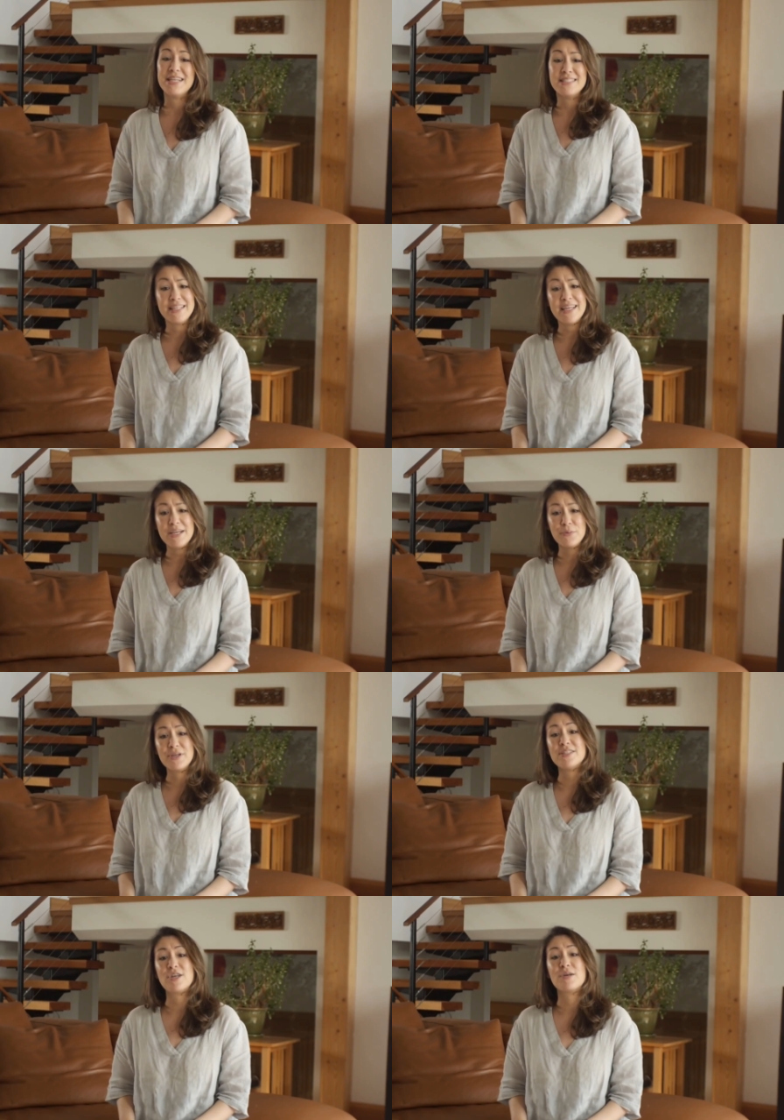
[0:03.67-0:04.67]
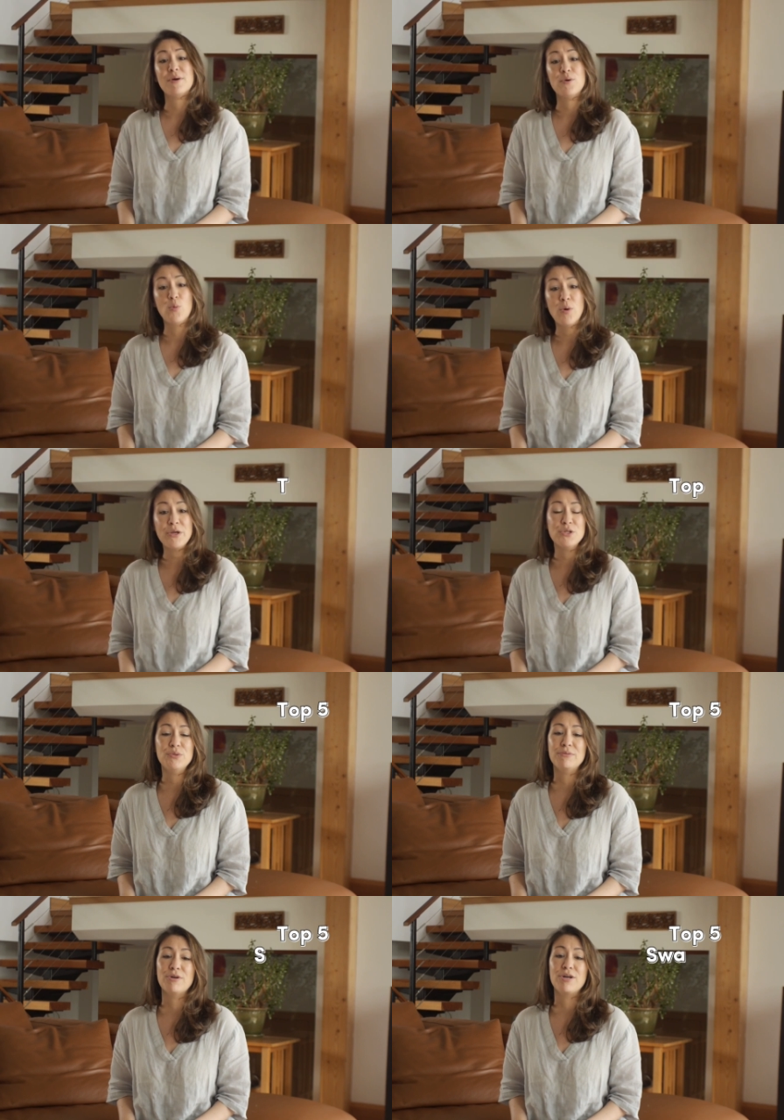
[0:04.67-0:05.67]
Today we're going to talk about what you're
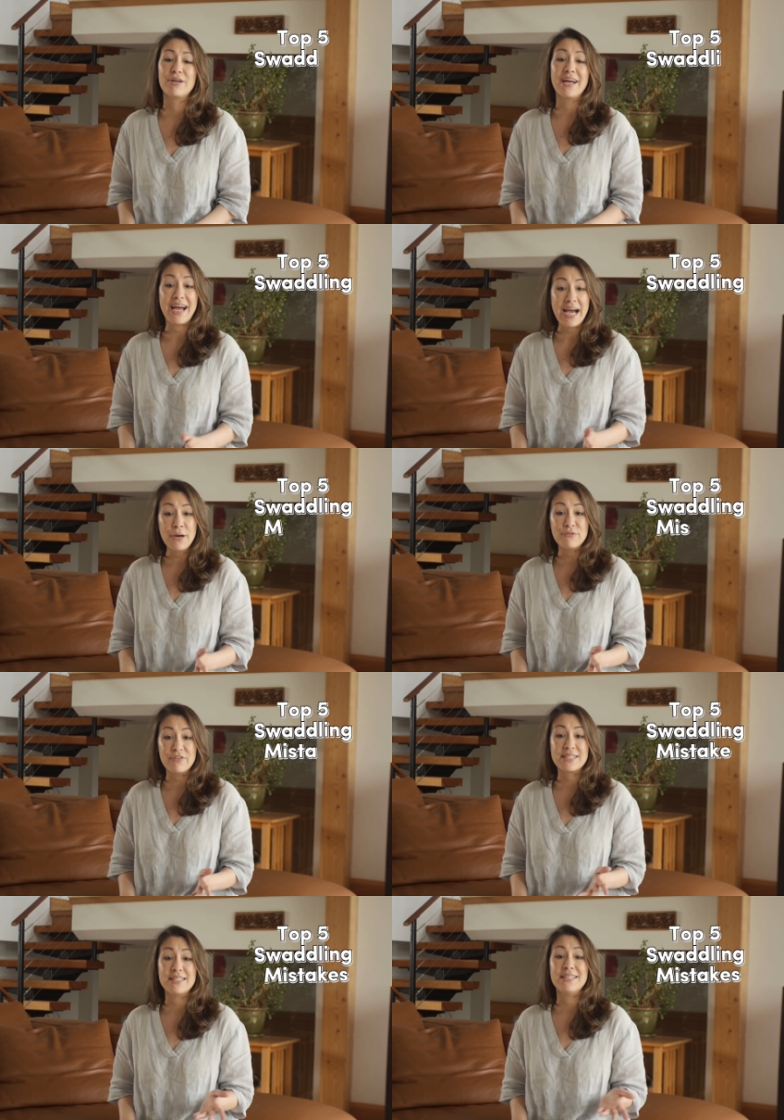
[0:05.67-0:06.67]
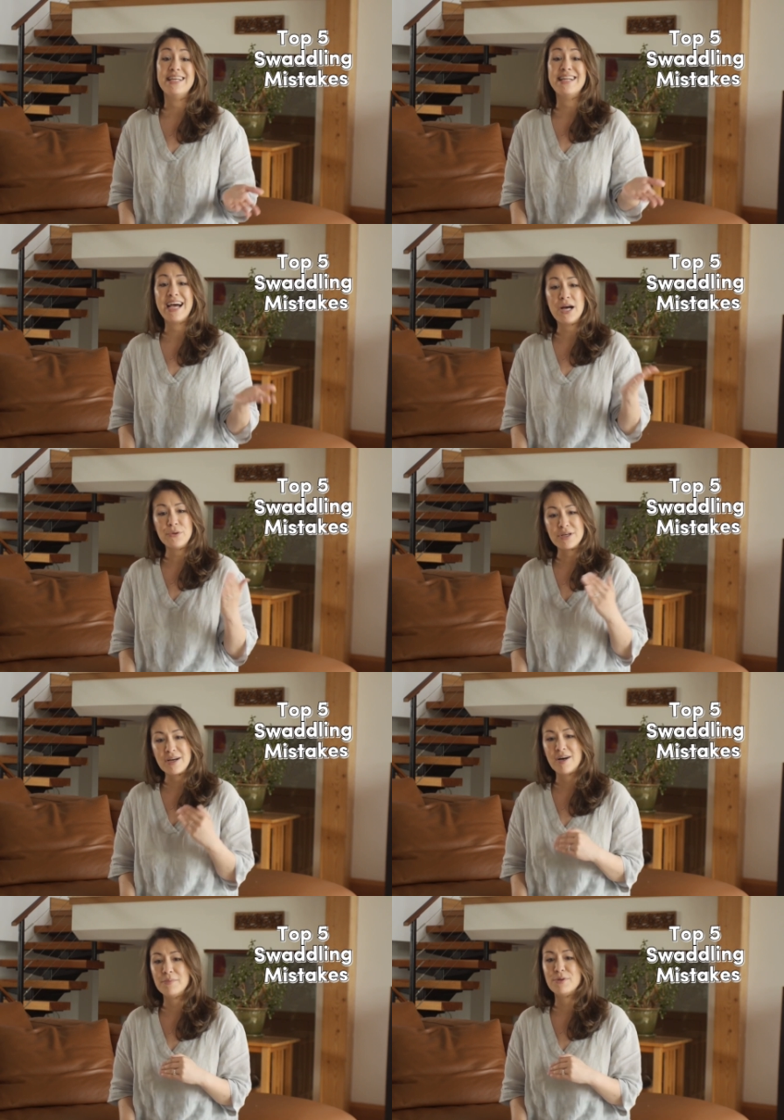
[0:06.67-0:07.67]
doing wrong, how to fix it, and how to
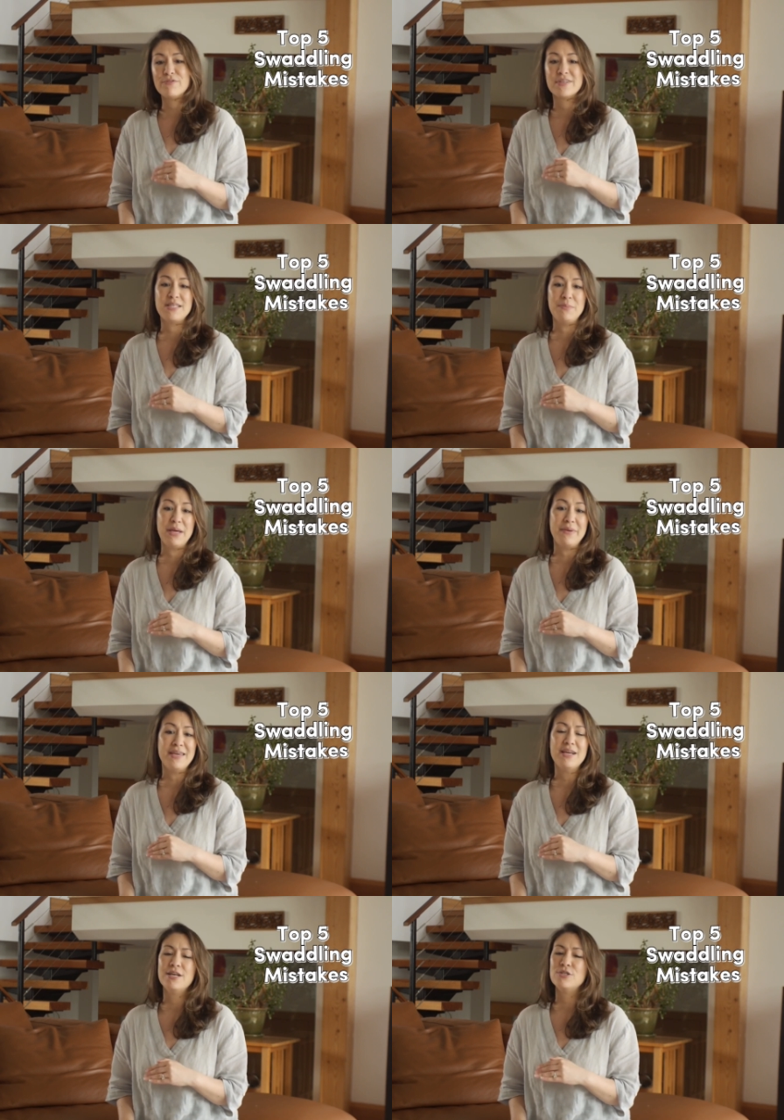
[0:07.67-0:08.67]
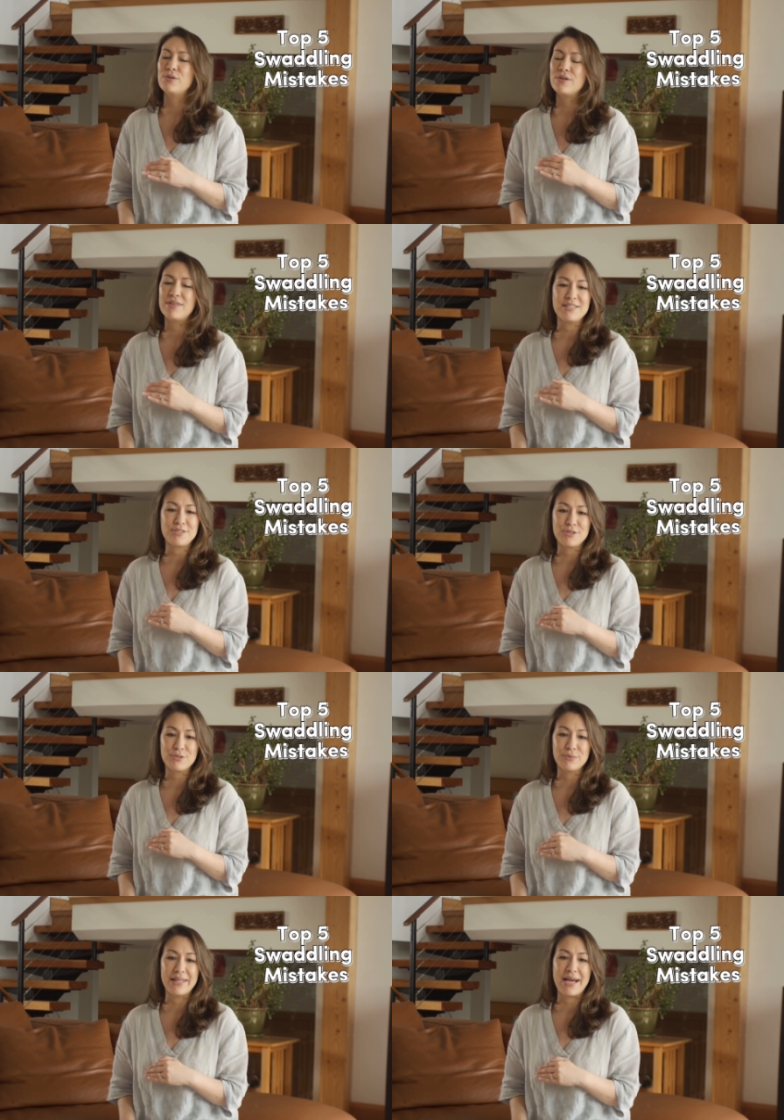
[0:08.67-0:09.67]
calm your fussy baby so that they start
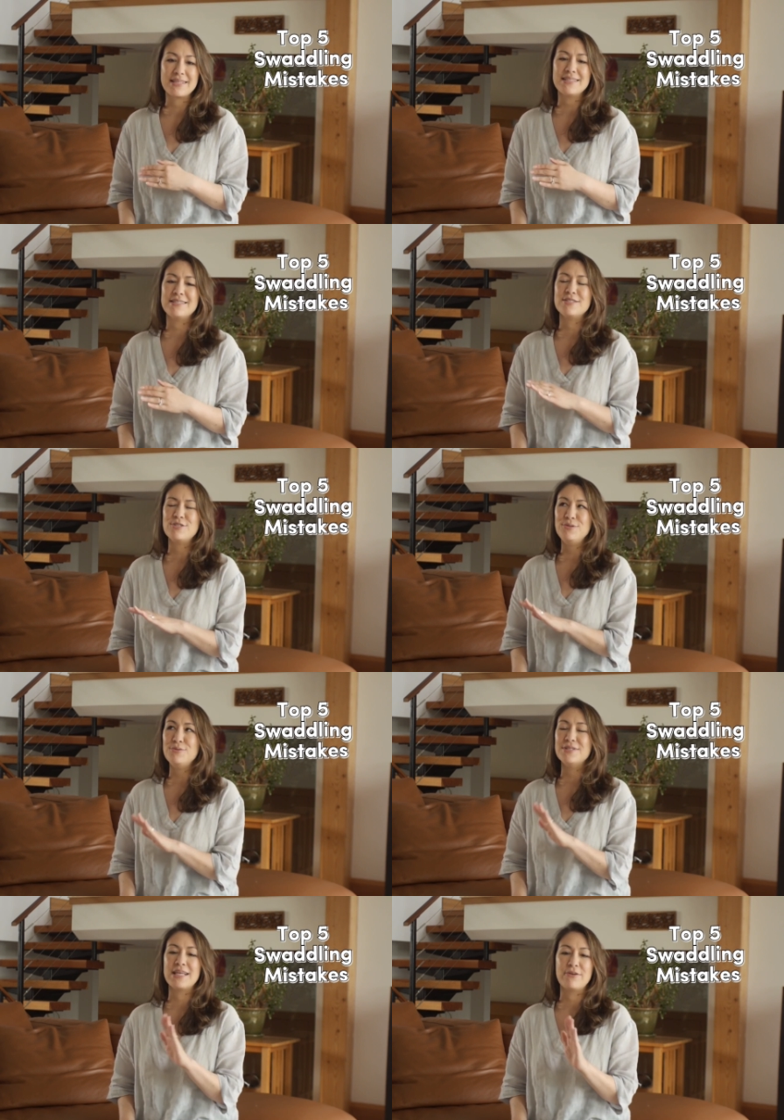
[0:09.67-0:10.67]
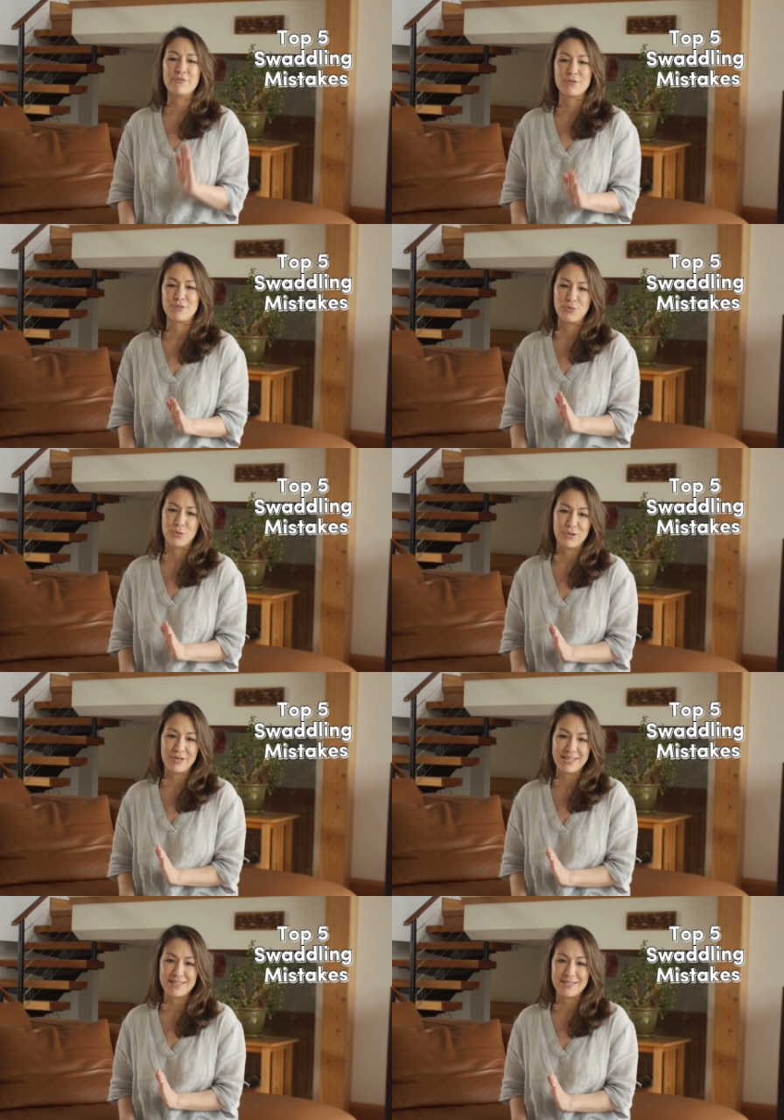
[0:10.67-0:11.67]
to relax as soon as that first corner
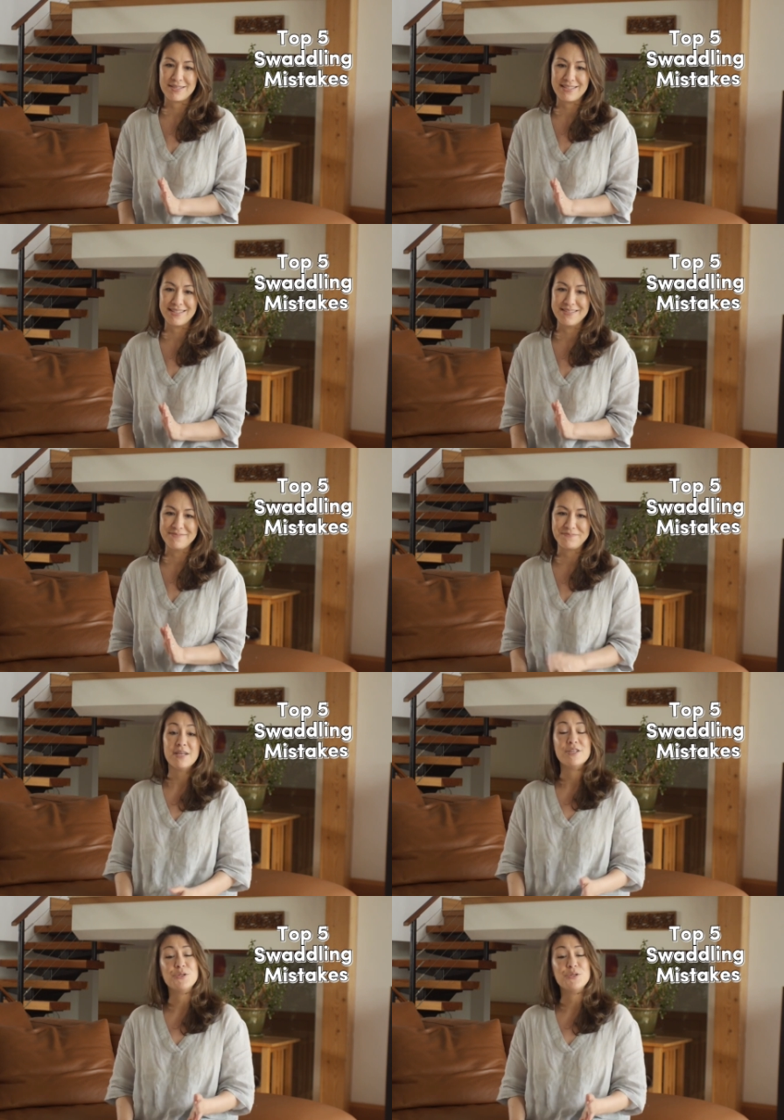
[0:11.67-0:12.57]
gets tucked in.